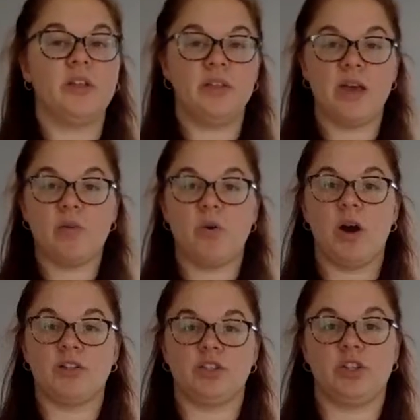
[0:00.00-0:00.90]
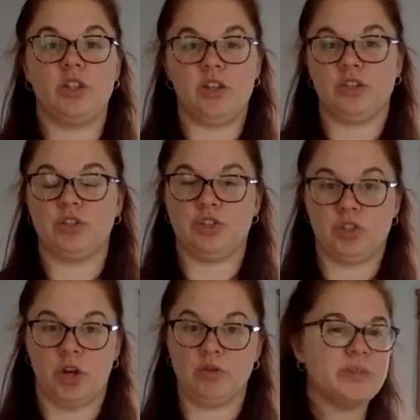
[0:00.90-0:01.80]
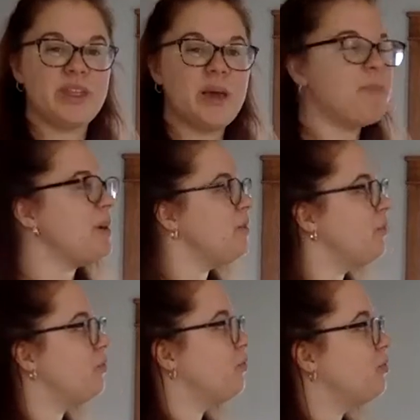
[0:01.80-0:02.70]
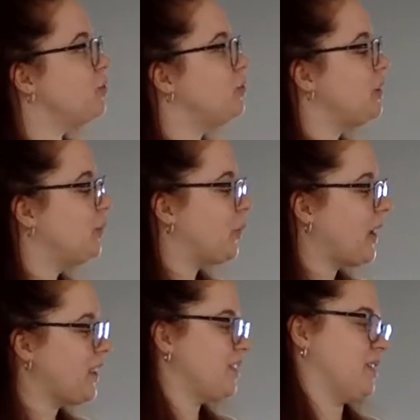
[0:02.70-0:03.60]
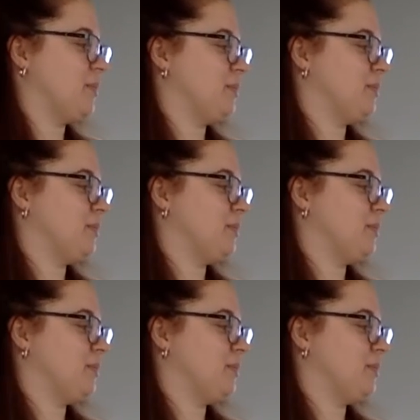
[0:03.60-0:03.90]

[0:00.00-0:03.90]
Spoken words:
that watch this show. So would that be truly random?